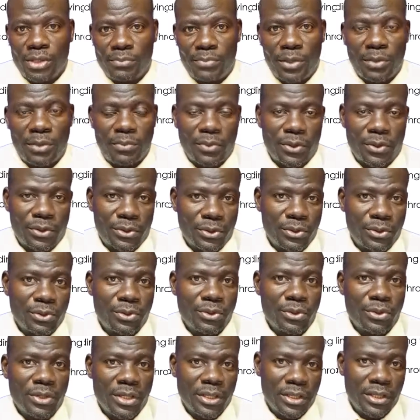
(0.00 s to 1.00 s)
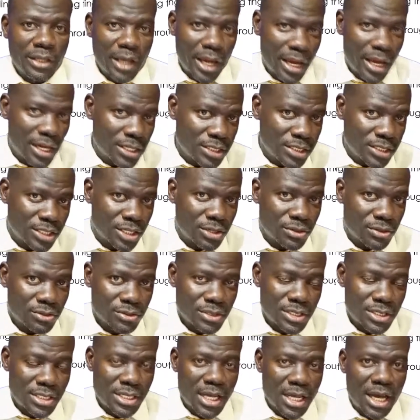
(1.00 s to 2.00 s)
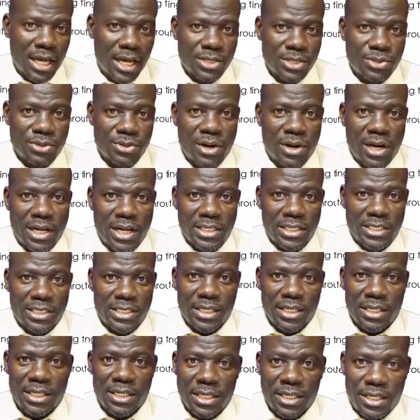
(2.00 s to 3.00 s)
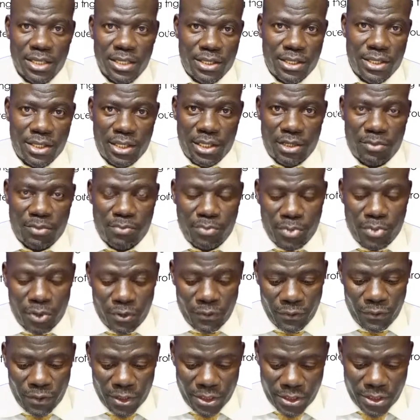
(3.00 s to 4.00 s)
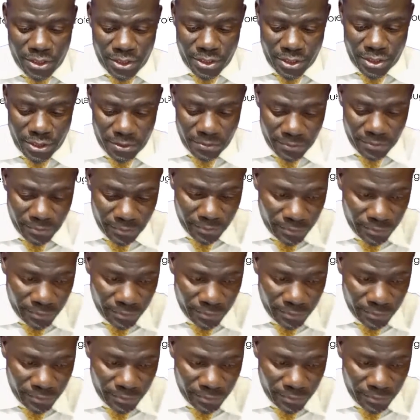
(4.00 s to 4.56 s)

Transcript: the people through the angels as well as the prophets.